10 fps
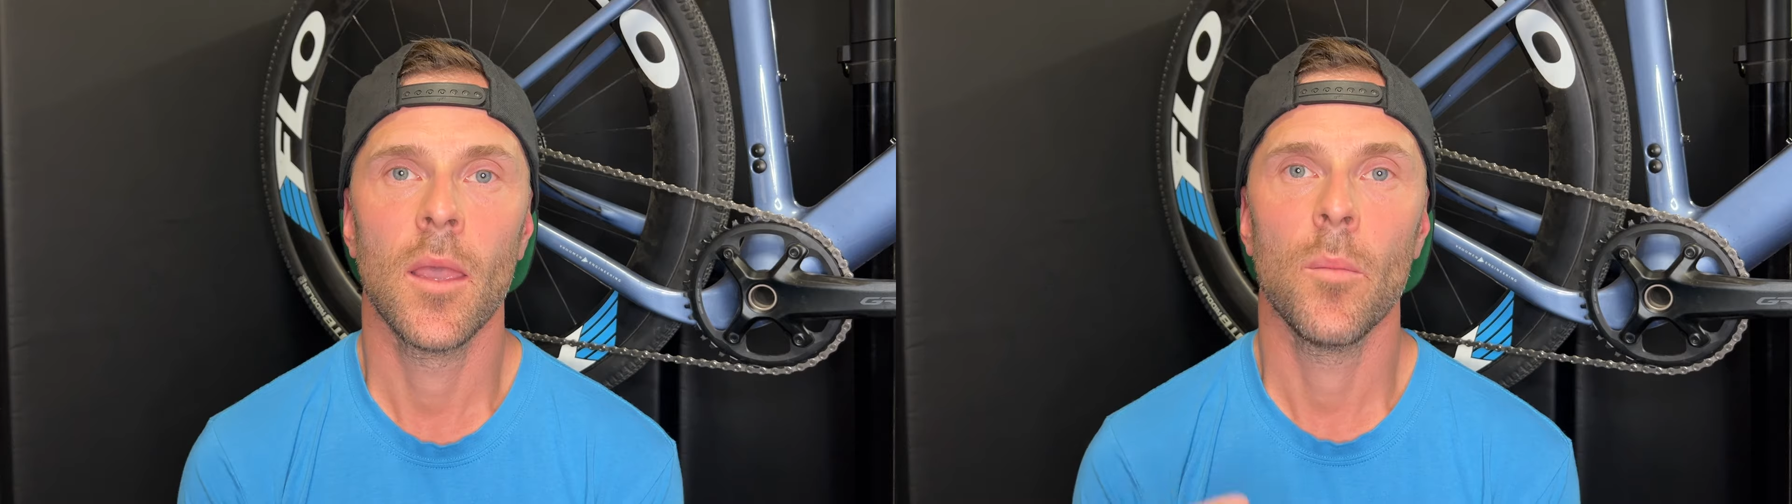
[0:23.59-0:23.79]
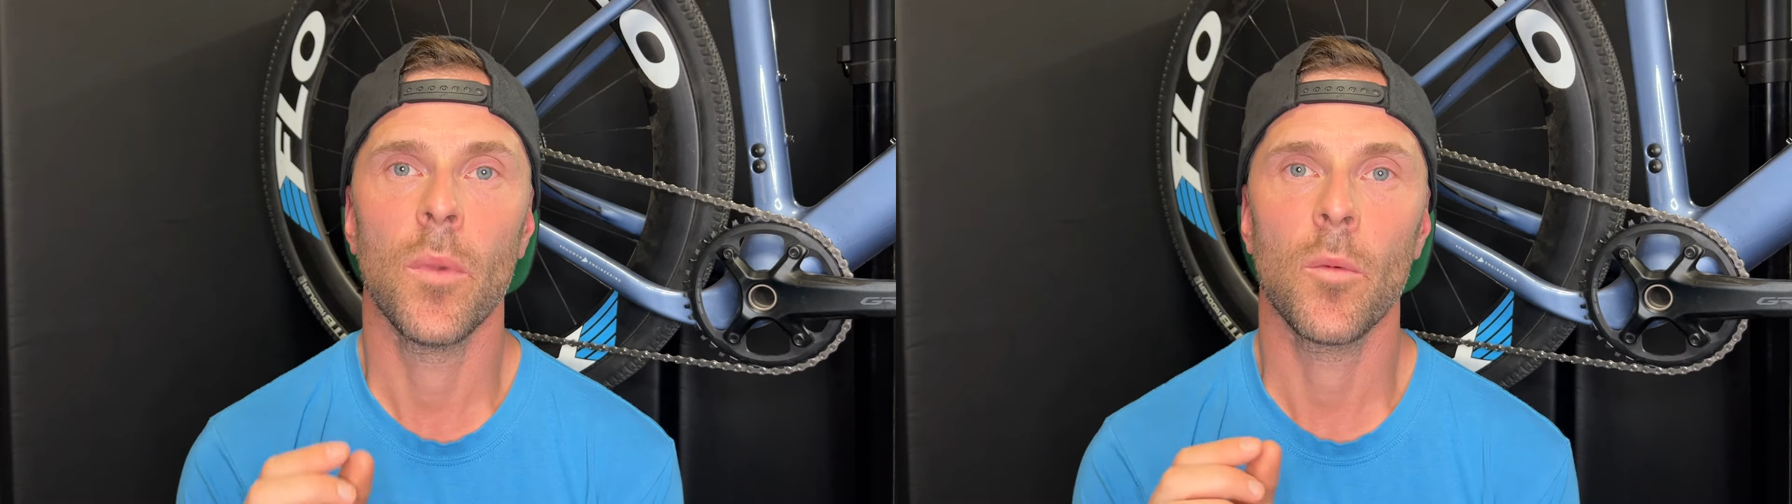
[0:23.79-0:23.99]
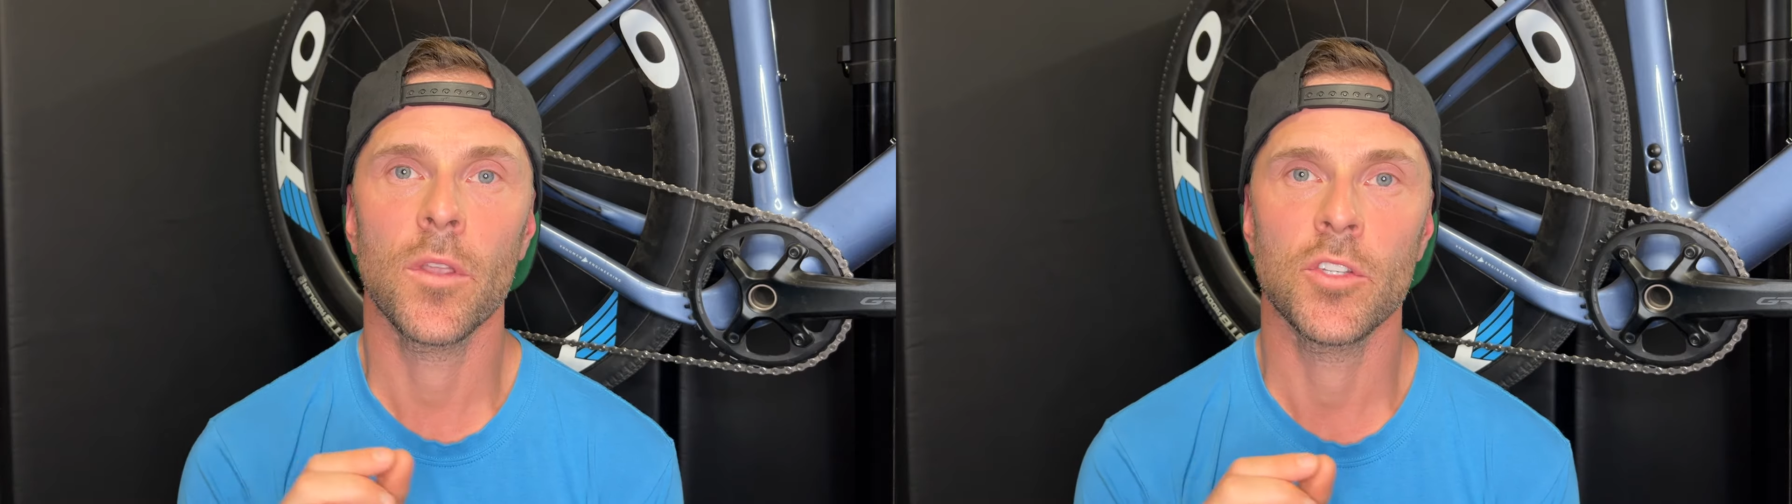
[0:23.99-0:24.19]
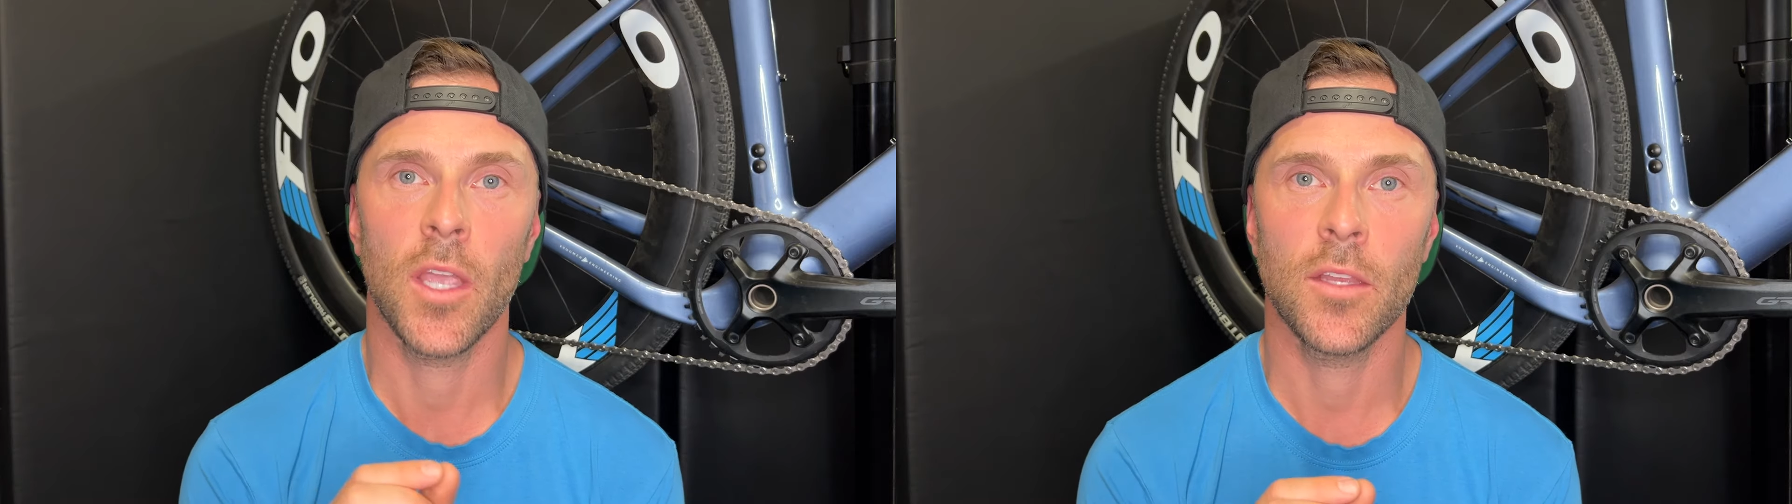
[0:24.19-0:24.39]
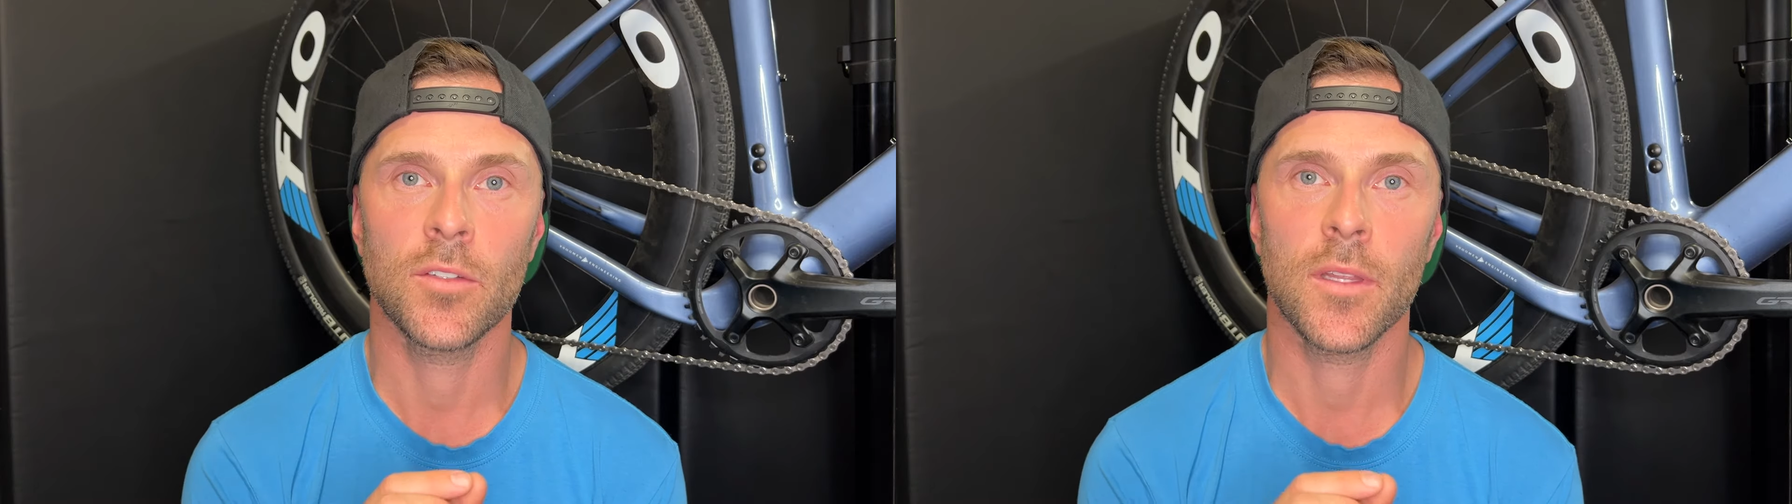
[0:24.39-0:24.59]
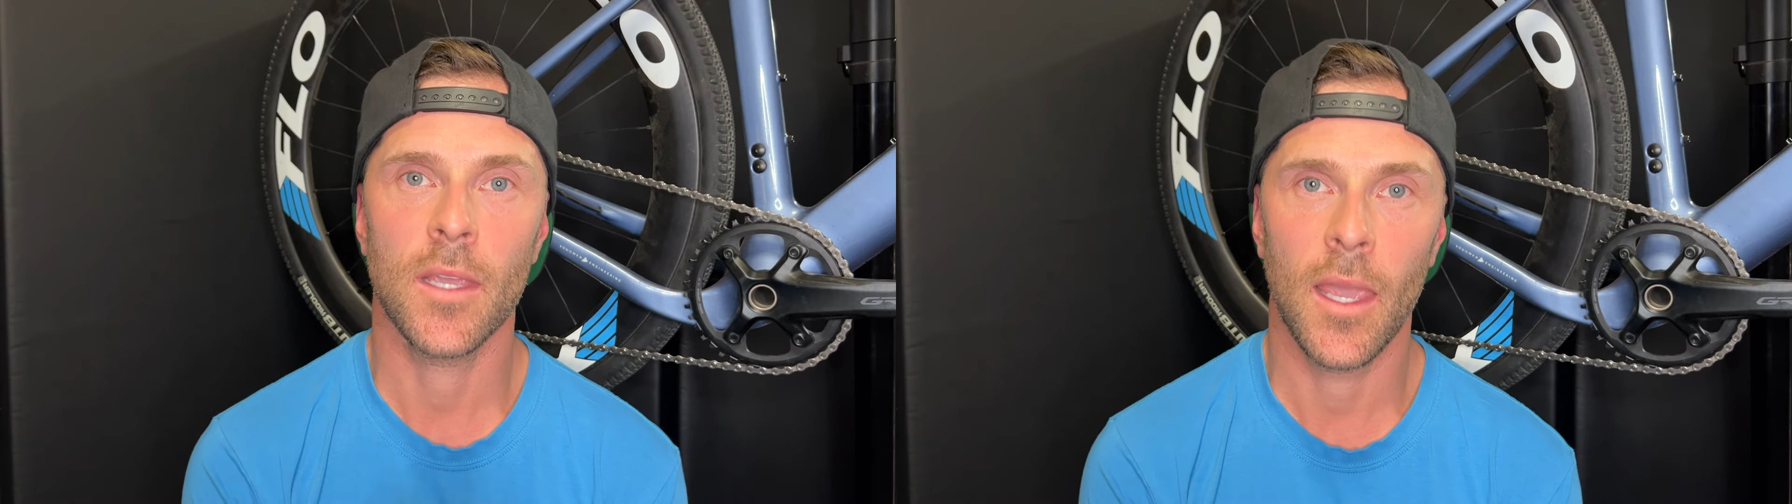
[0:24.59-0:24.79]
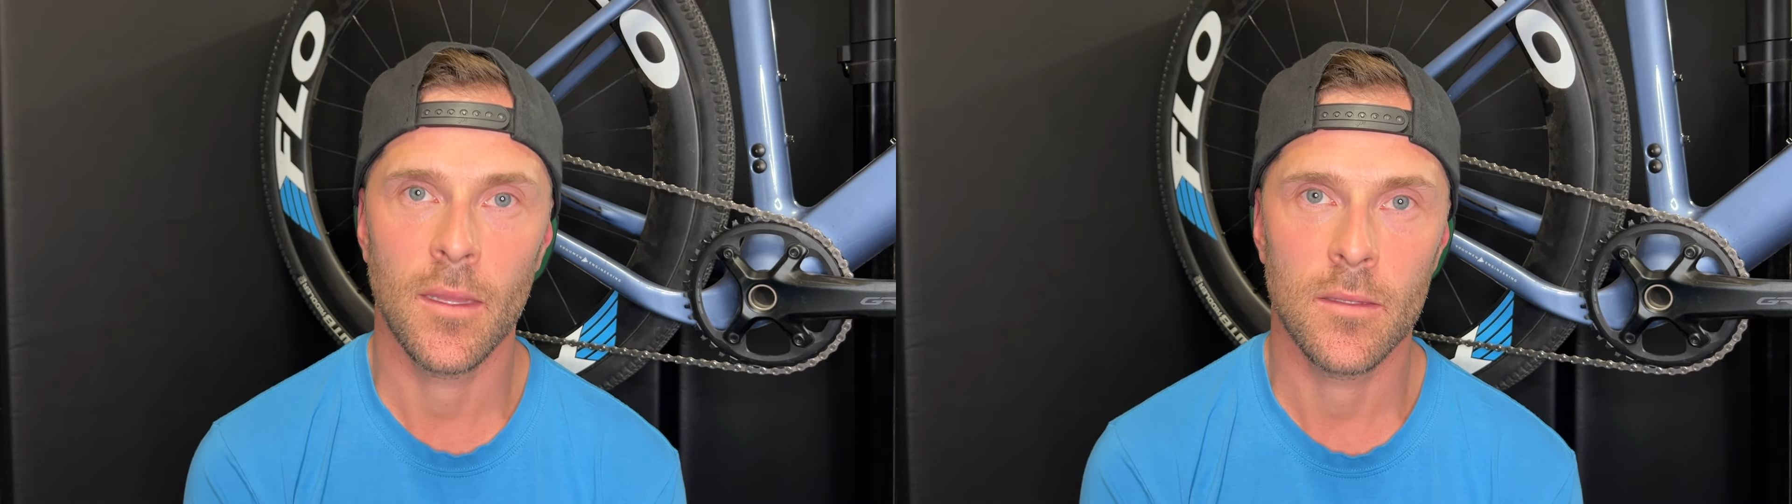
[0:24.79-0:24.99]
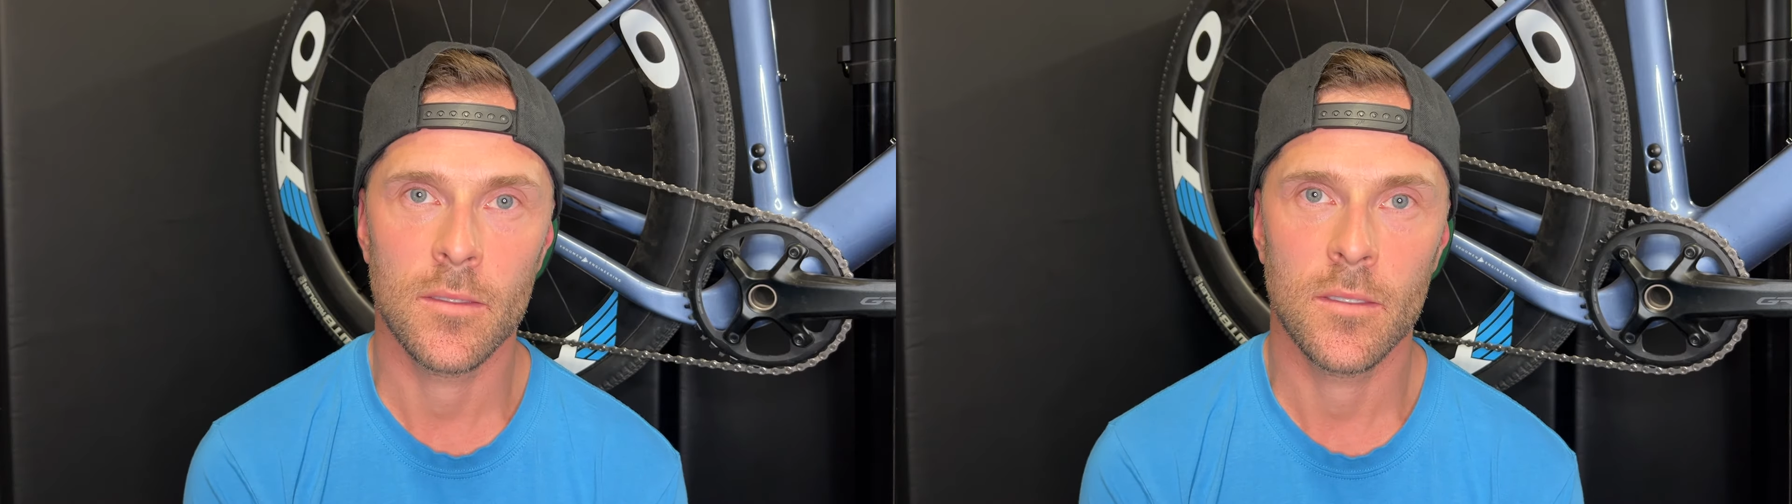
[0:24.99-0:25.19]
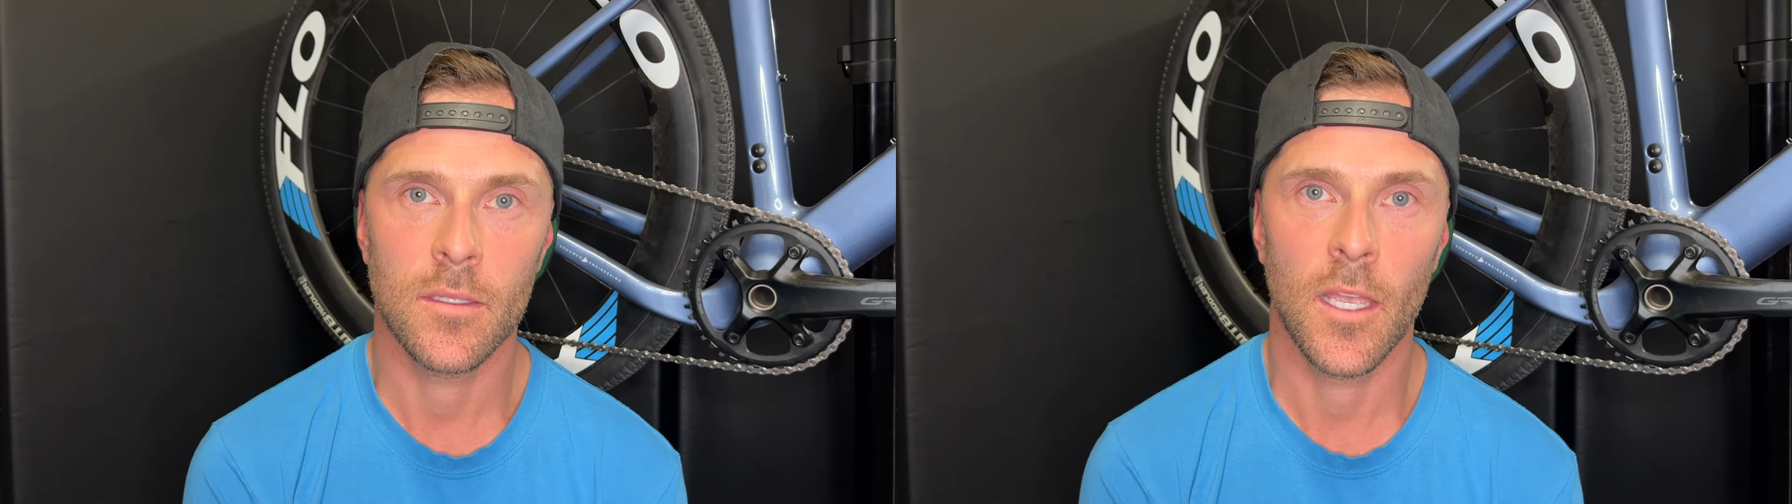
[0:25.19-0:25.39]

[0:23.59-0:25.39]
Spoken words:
but we change the cadence